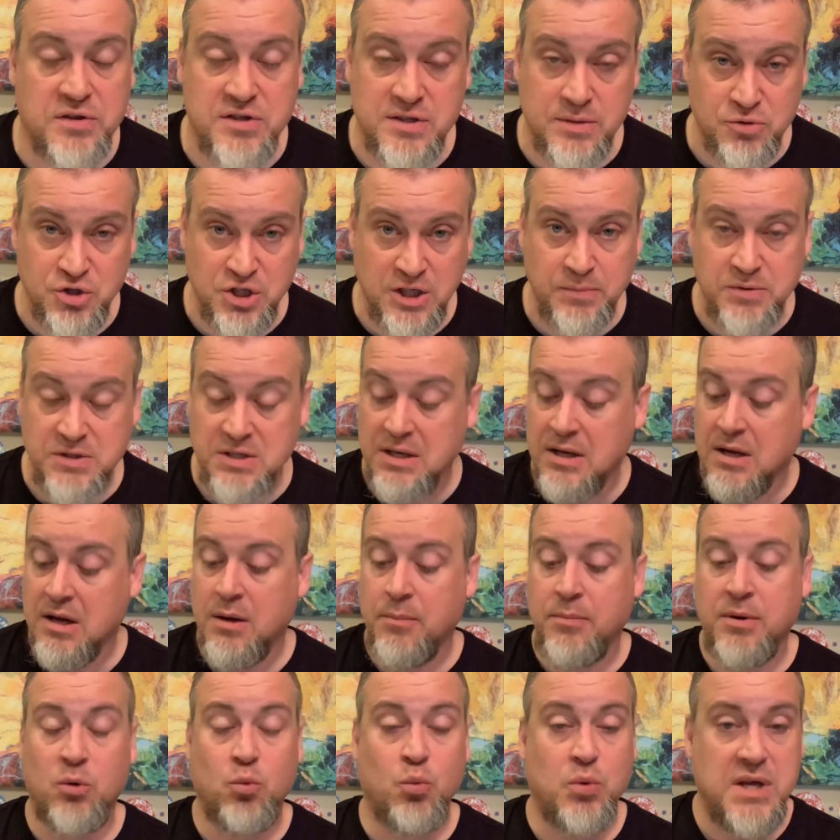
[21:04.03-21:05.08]
some chips.
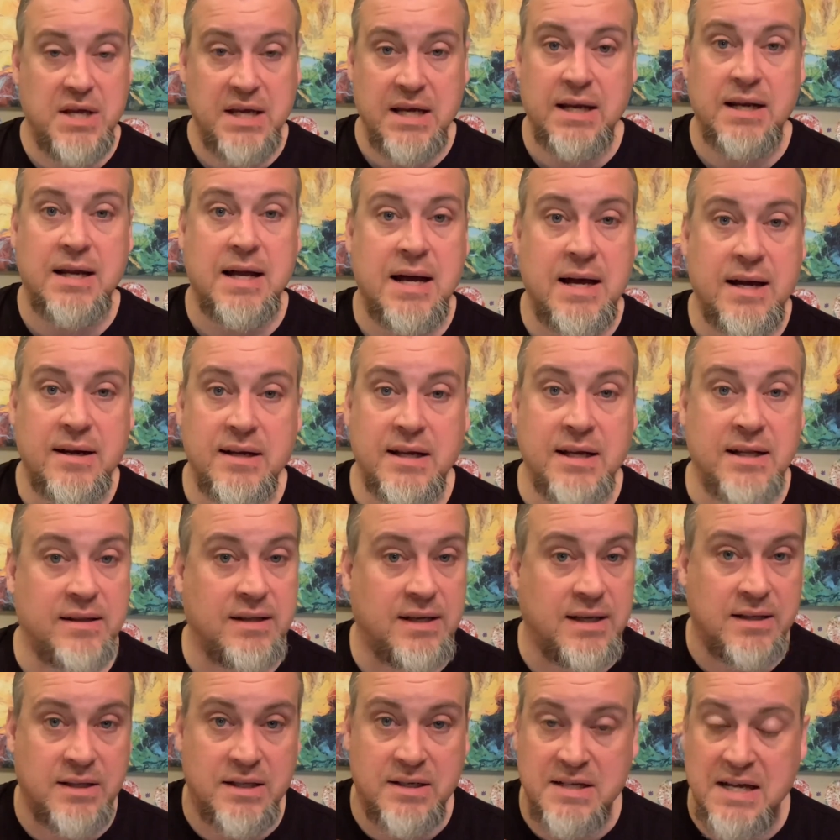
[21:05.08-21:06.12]
But we cannot, in,
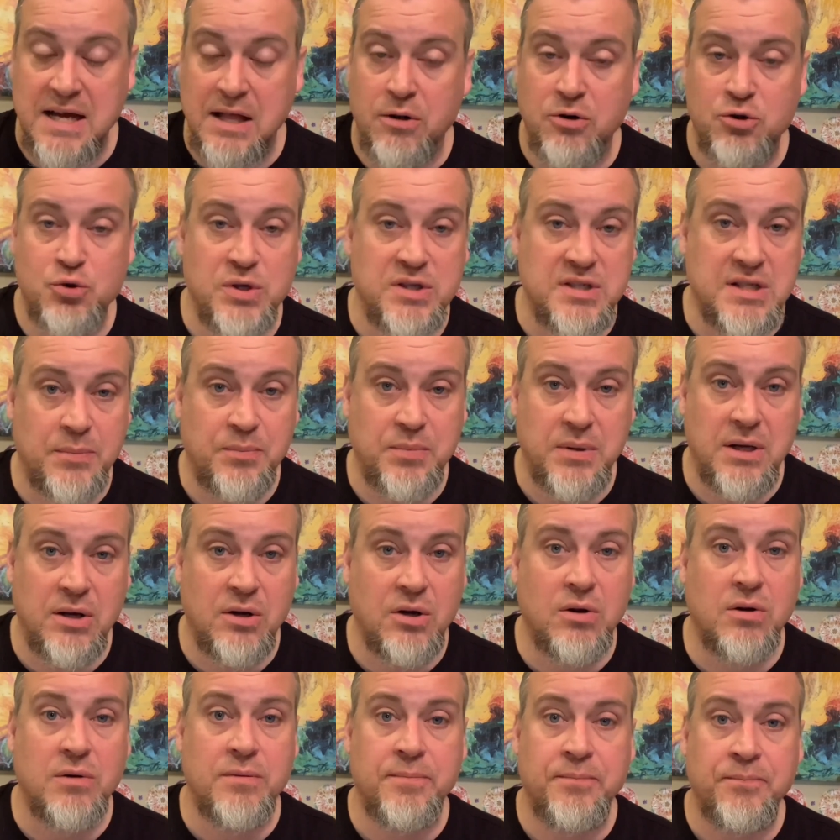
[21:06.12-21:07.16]
in the Dollar Trees up
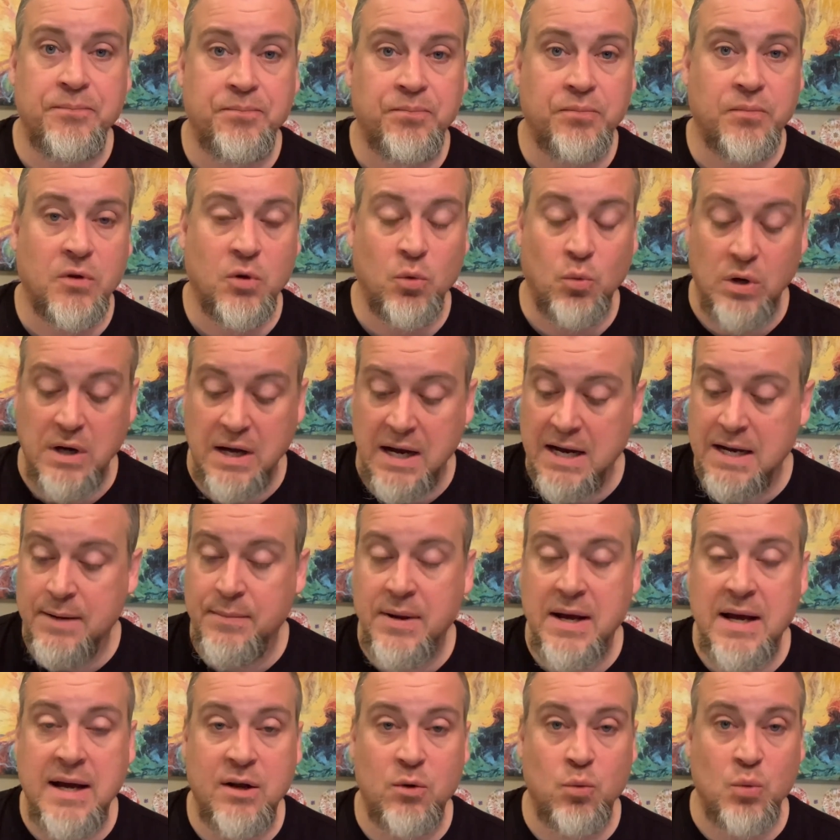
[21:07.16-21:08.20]
here, where I am
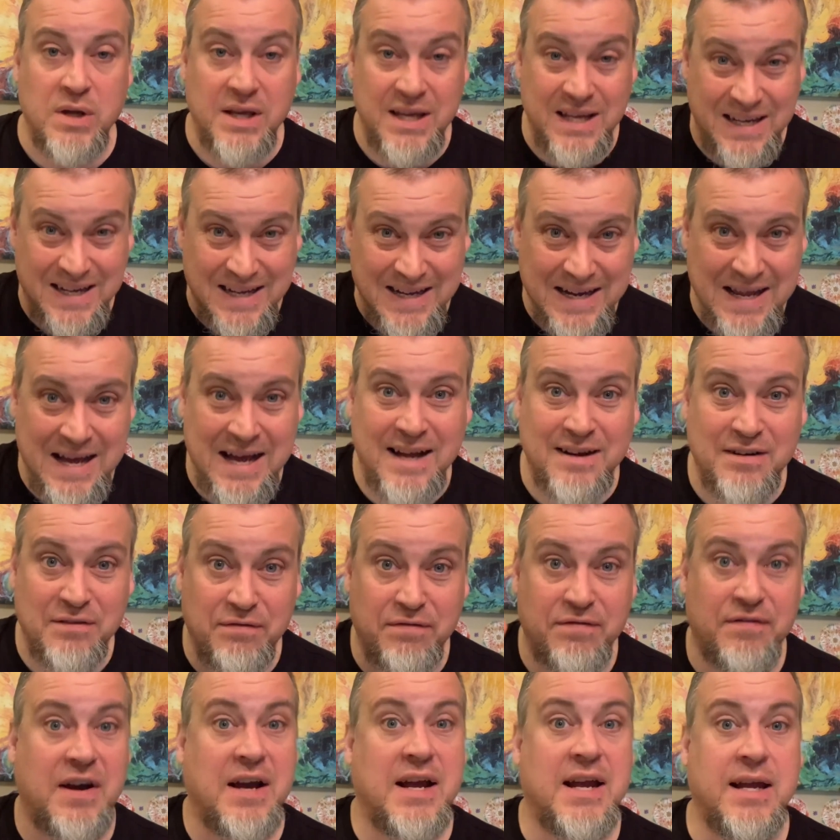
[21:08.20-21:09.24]
at, we cannot
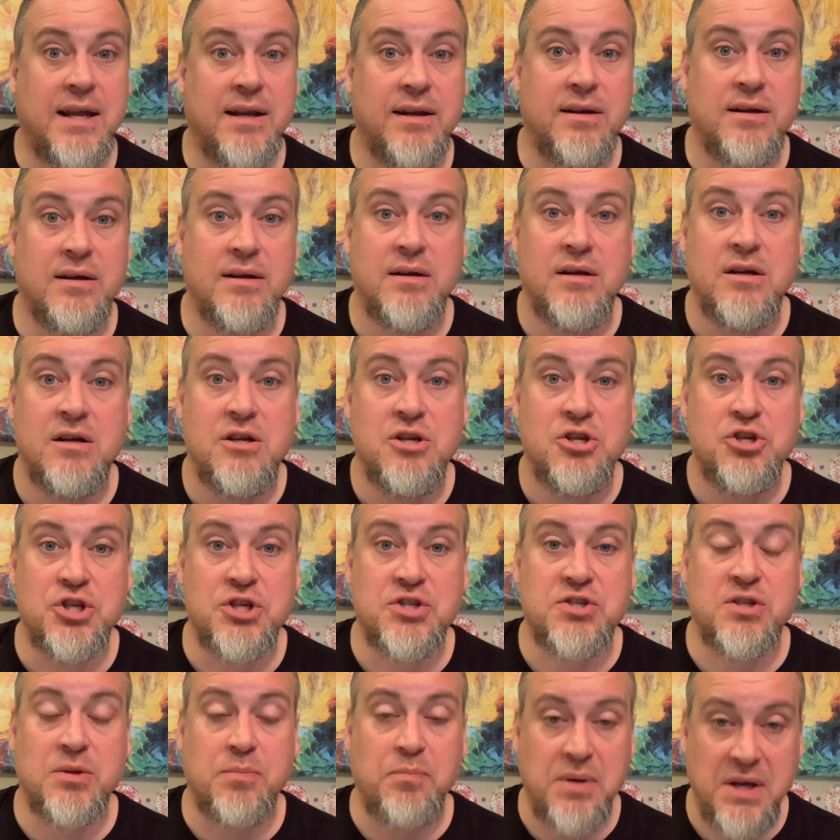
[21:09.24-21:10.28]
find
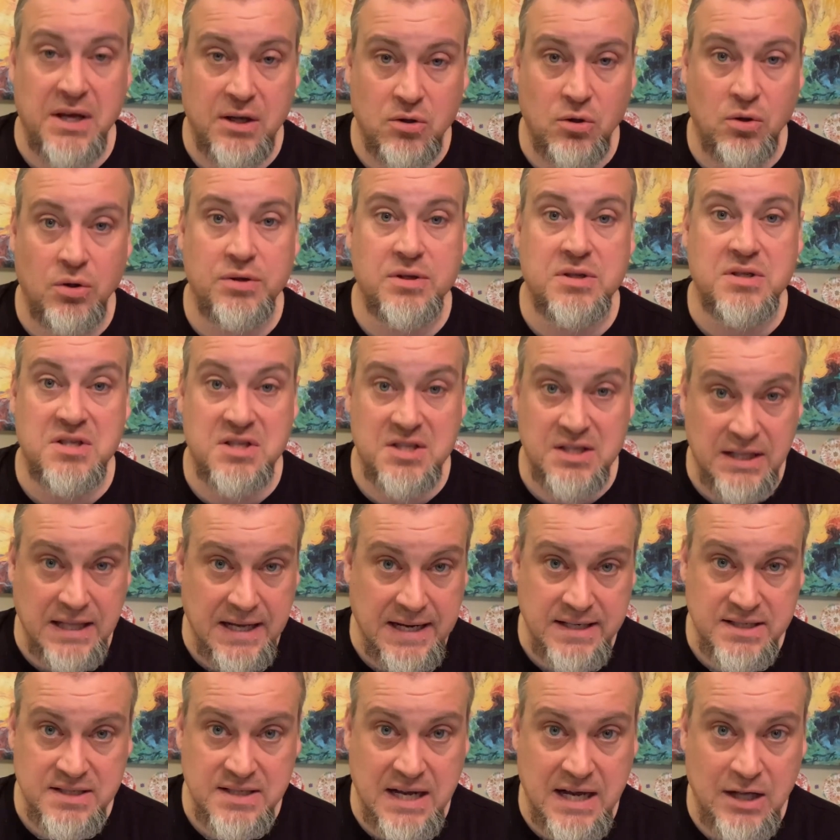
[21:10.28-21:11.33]
just the pickled
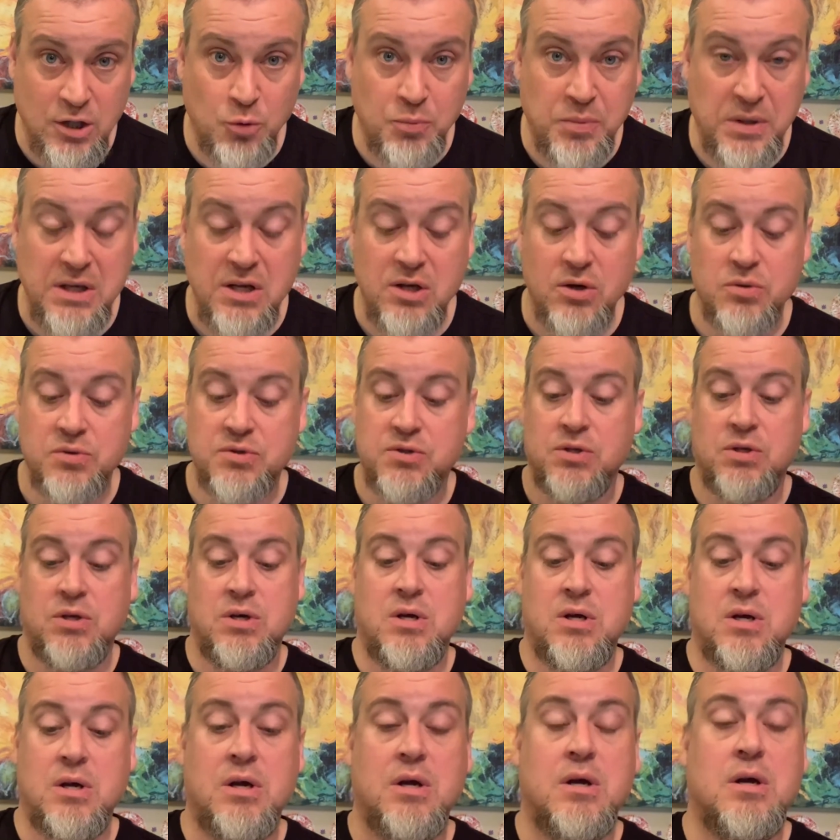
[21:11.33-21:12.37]
sliced jalapenos.
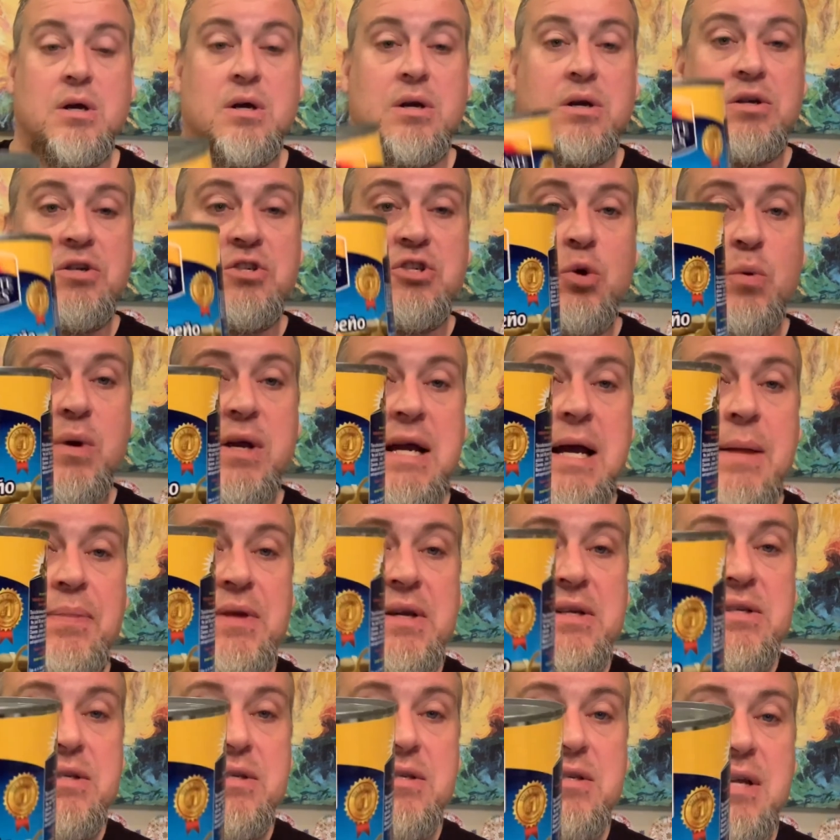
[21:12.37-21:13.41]
So I got
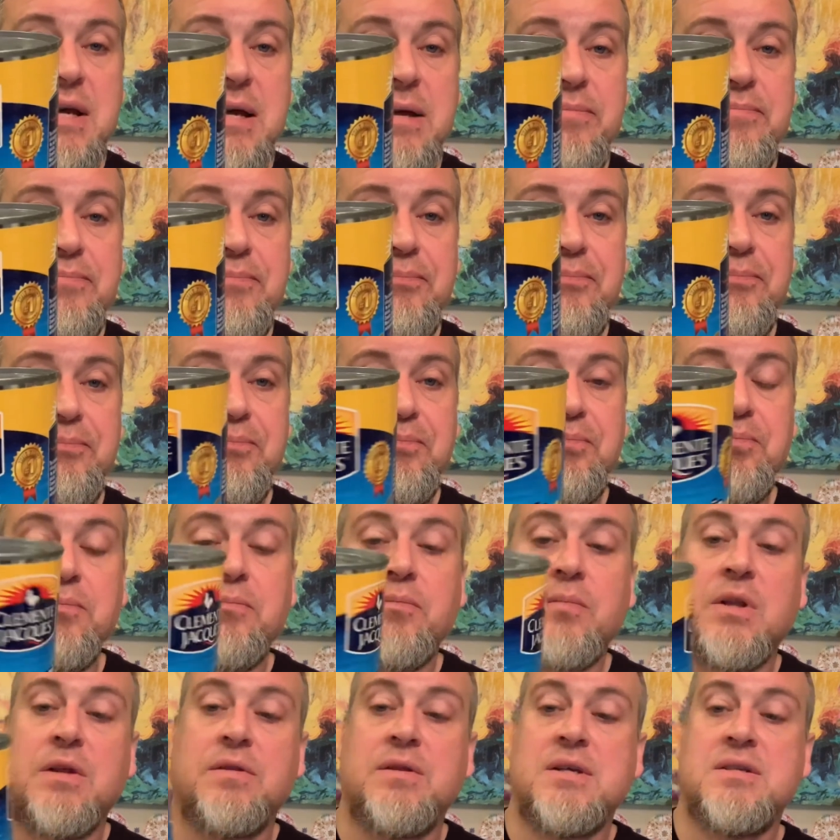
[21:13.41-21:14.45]
these instead.
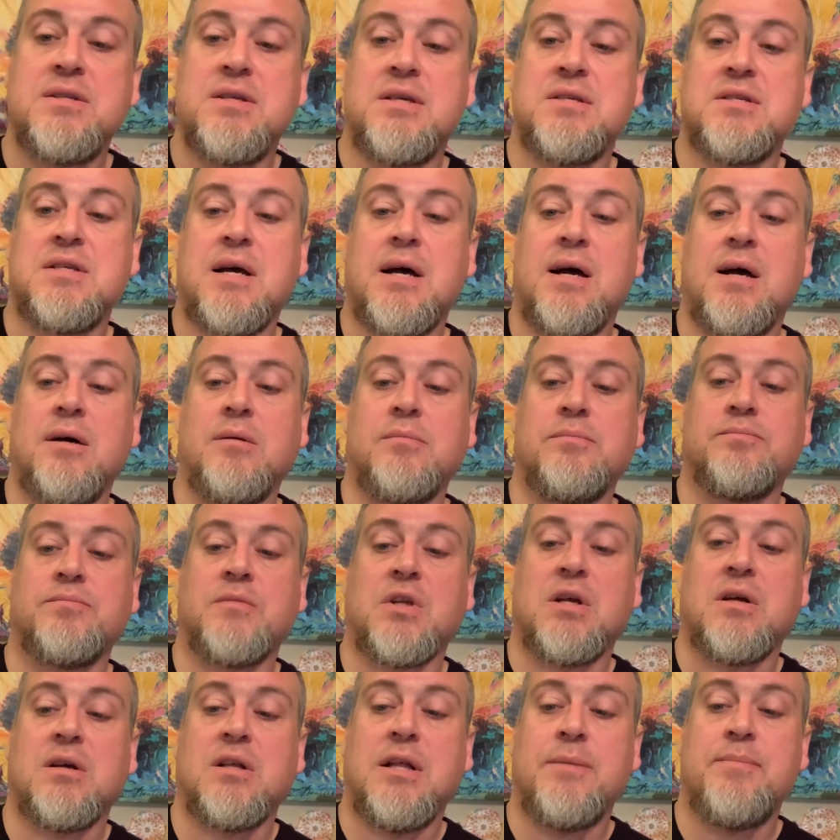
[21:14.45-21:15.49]
This is uh,
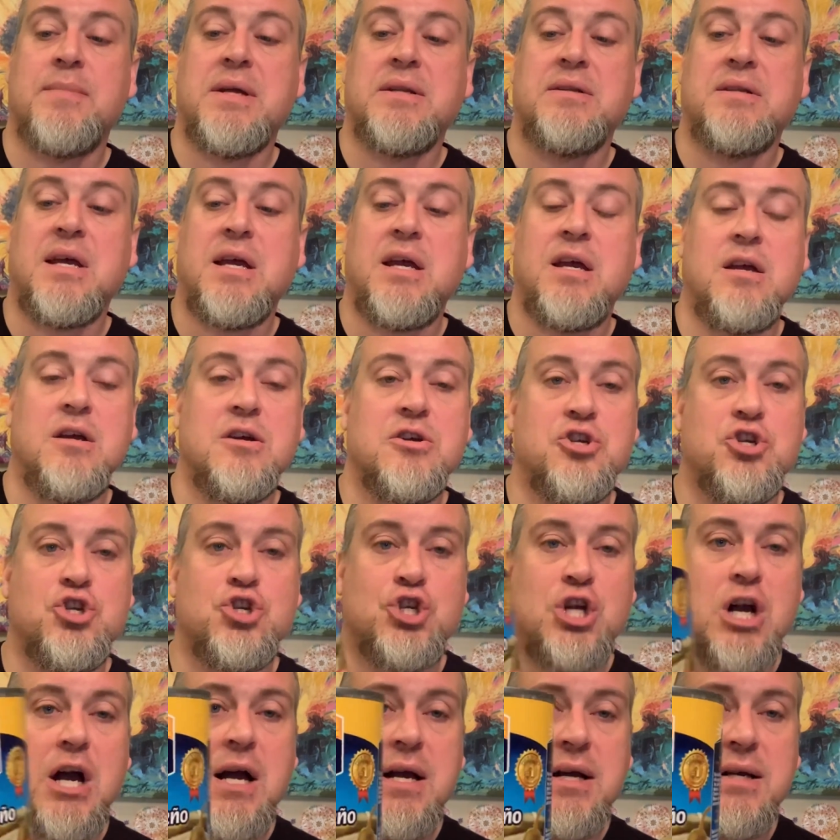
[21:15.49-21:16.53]
Clemente
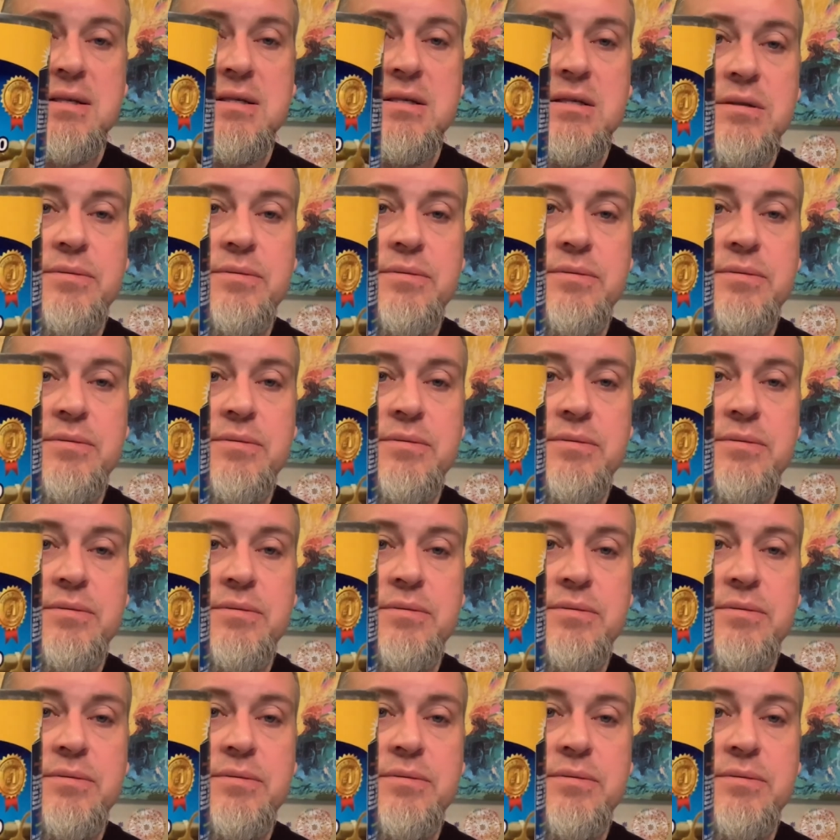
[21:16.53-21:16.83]
Jacques,